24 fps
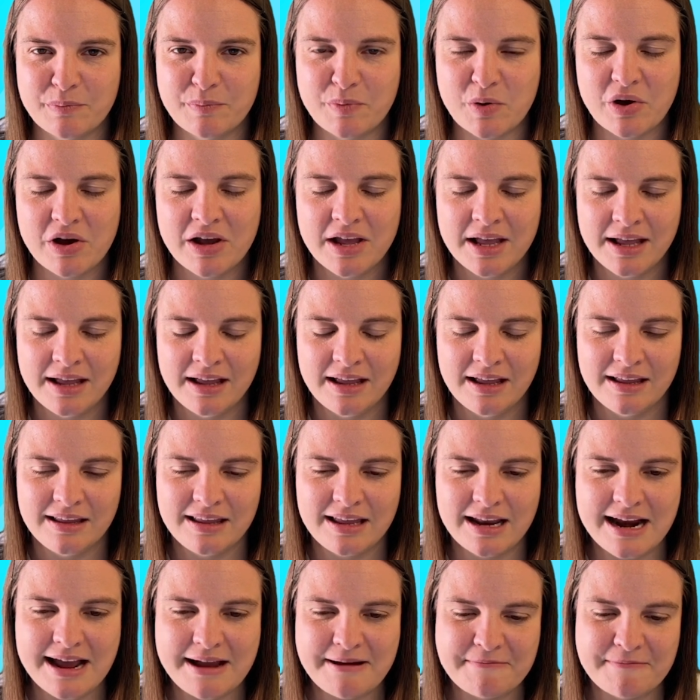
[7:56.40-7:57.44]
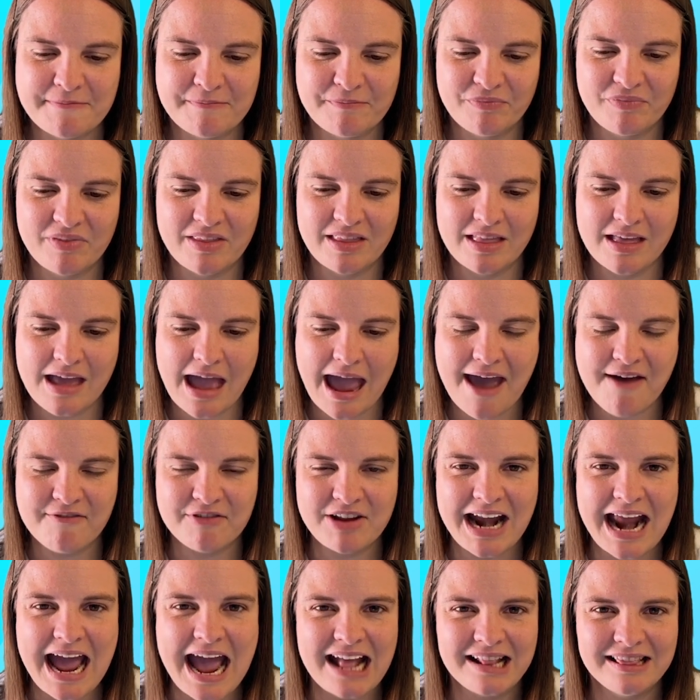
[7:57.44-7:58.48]
But, you know,
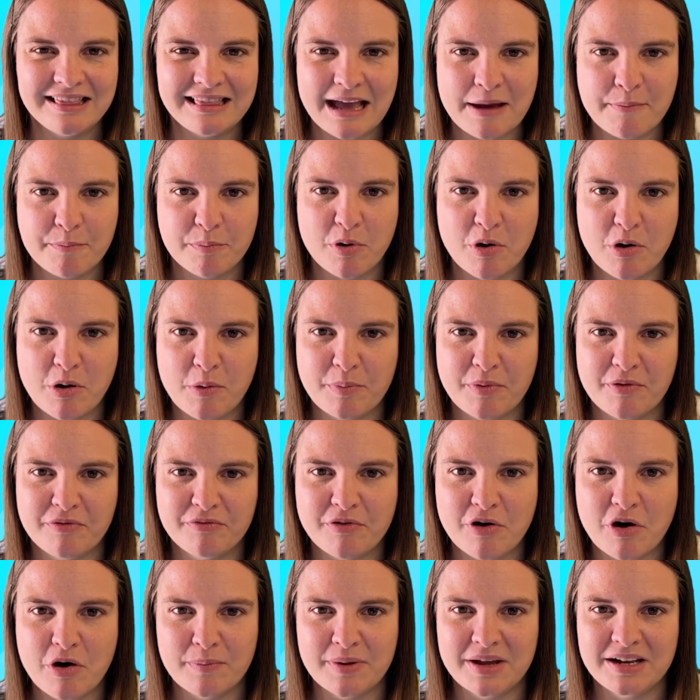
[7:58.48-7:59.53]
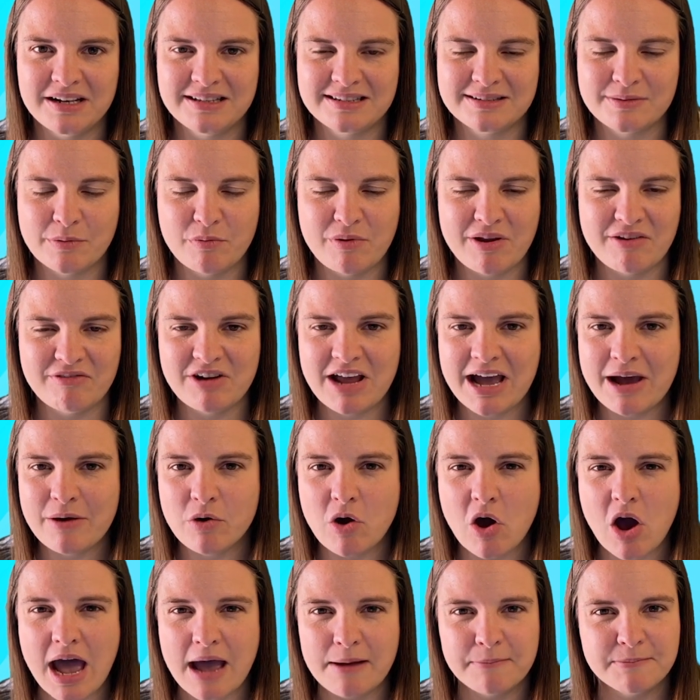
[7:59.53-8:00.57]
having had that poor performance, we've now
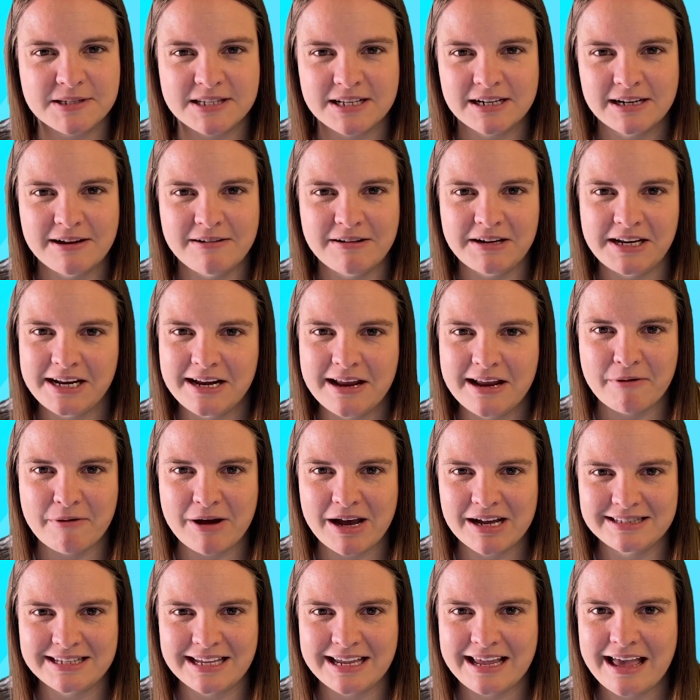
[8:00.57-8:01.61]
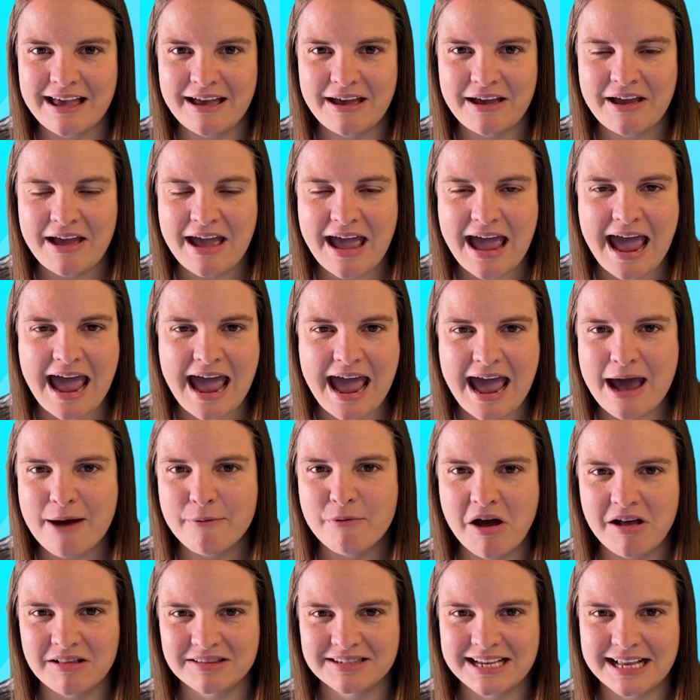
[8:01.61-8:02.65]
got absolutely idea how
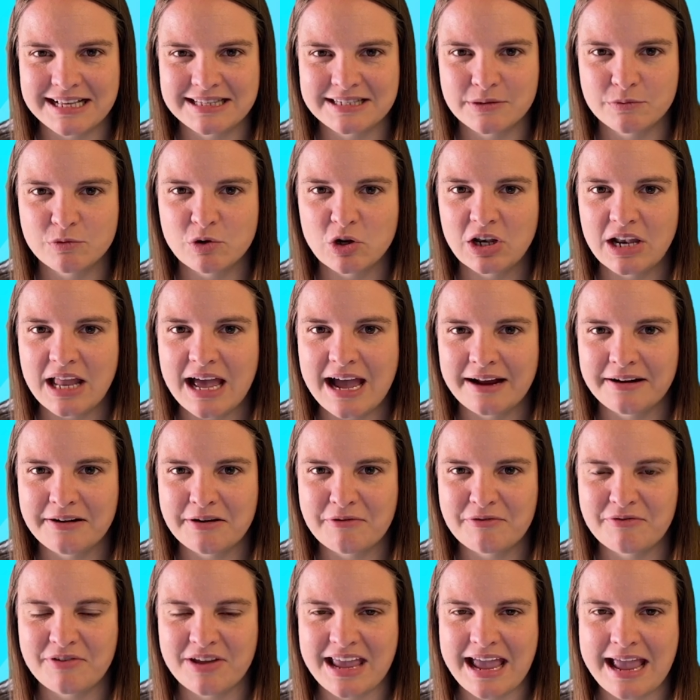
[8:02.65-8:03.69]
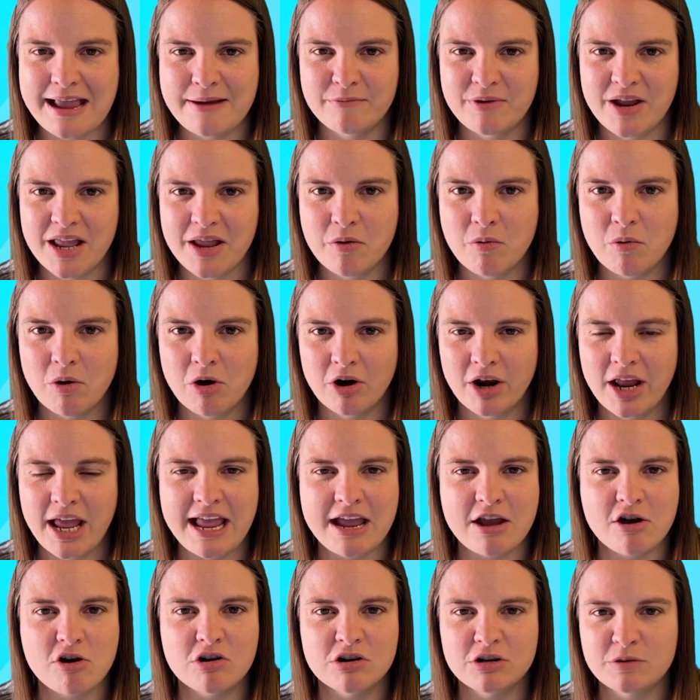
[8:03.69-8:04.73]
Arteta will line up for game week 1.
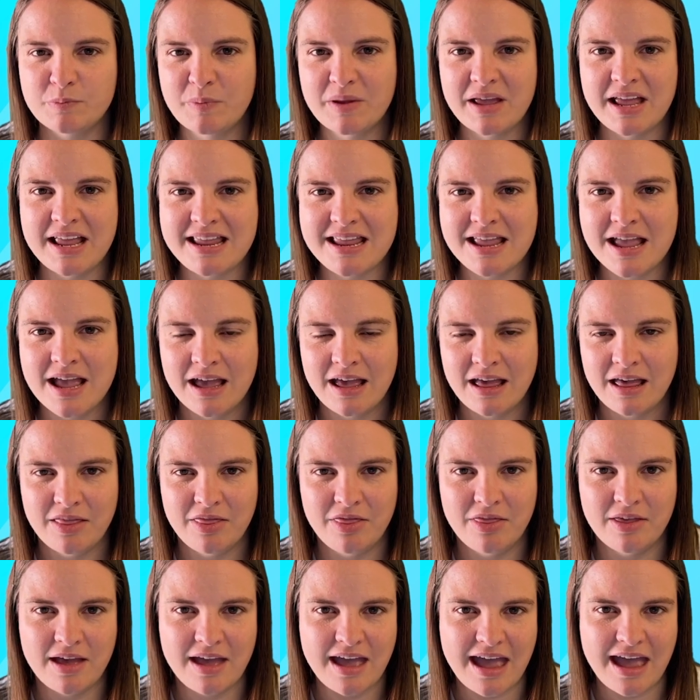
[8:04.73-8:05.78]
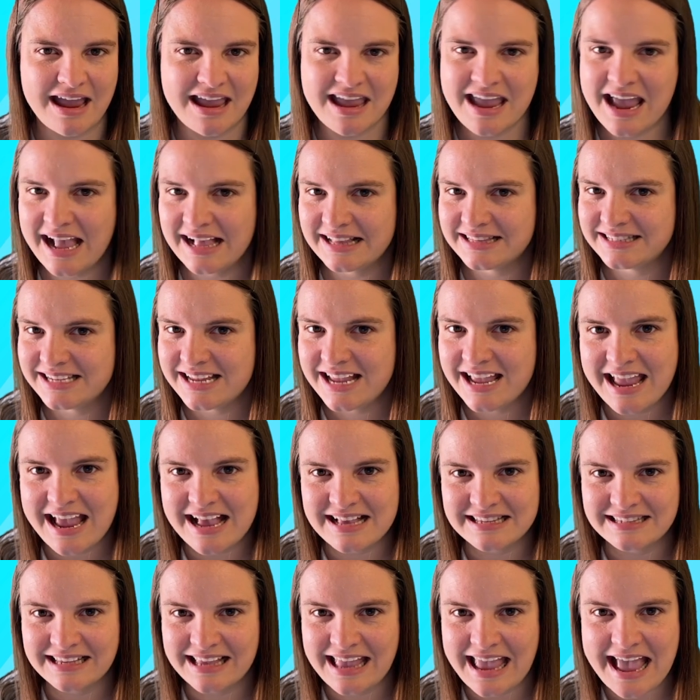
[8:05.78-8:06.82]
It could be that Nketiah
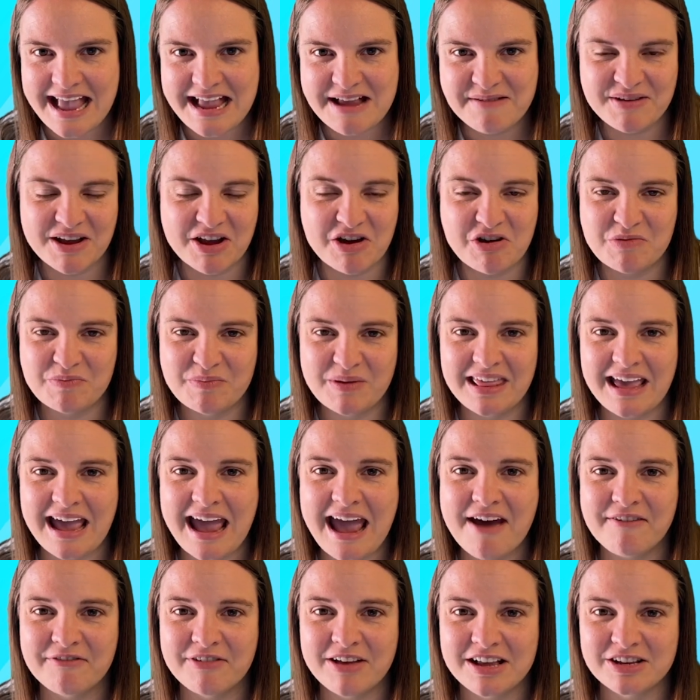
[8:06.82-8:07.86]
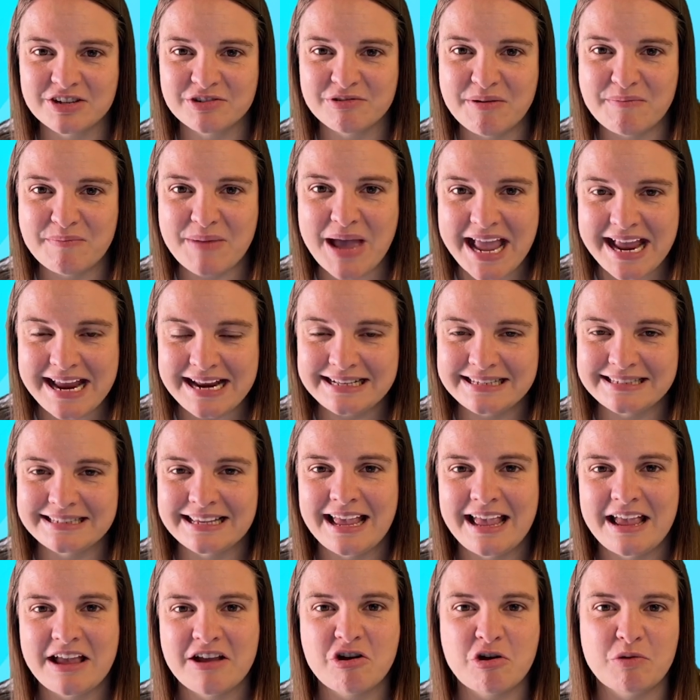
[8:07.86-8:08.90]
gets a game. It could be that Havertz remains.
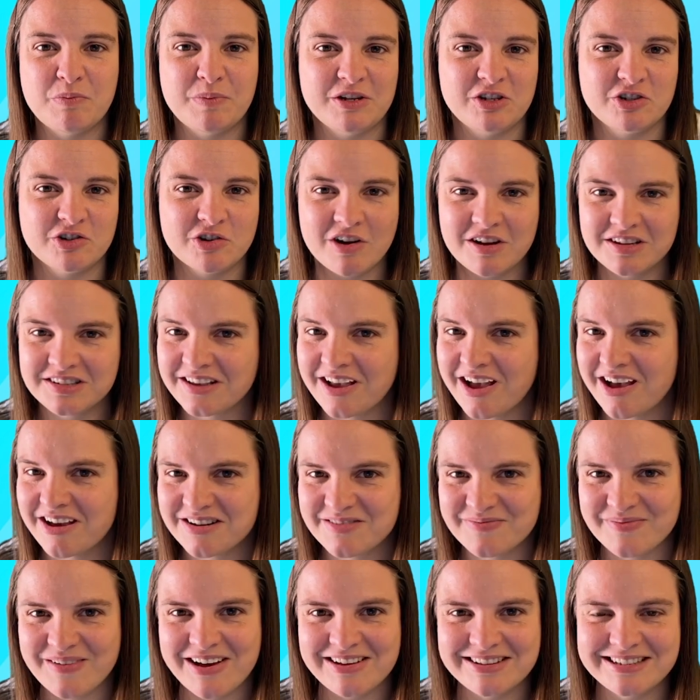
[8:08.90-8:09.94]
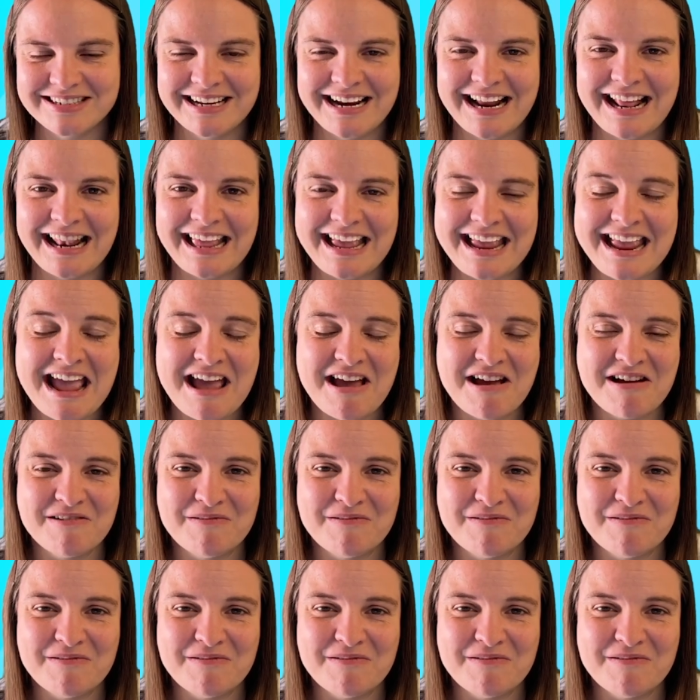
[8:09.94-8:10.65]
It could be Trossard, Martinelli.